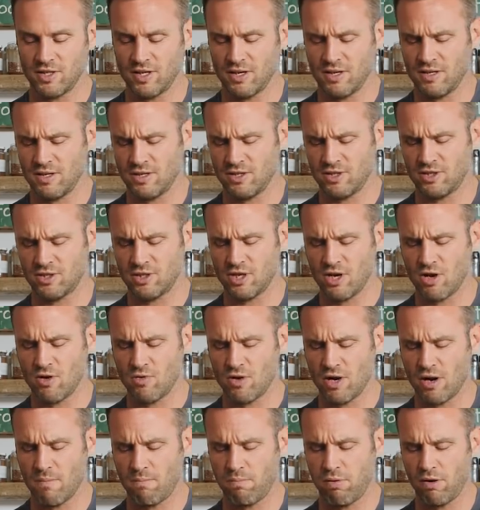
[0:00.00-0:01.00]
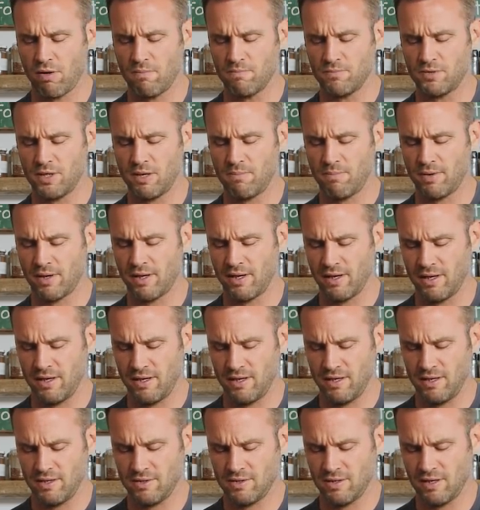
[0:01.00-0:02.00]
the stone on a plum
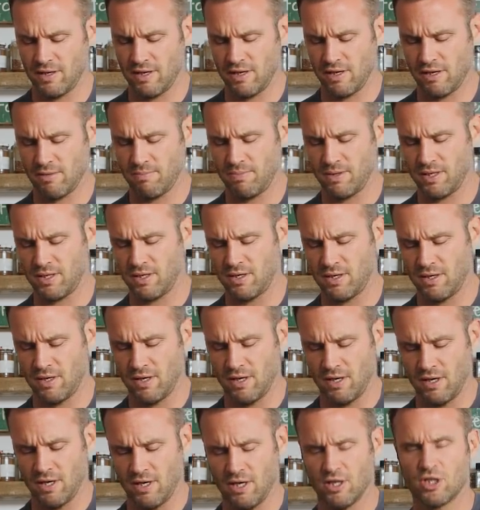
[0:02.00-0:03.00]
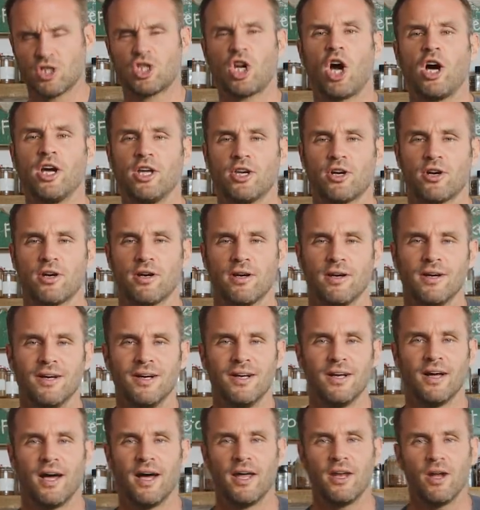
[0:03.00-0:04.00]
typically is a little bit tighter
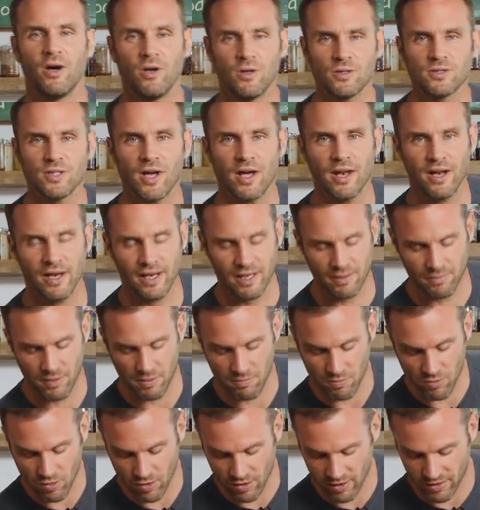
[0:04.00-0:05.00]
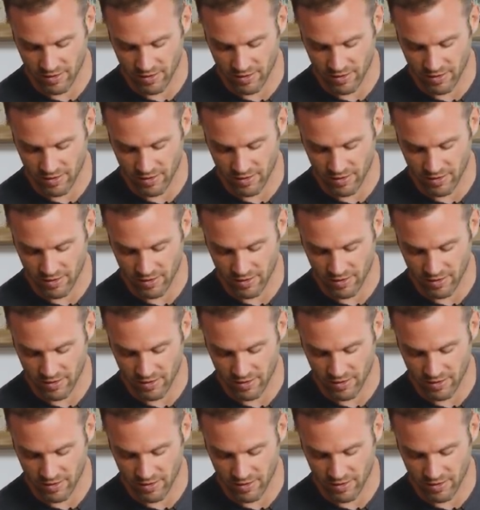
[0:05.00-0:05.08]
and holds on a little bit more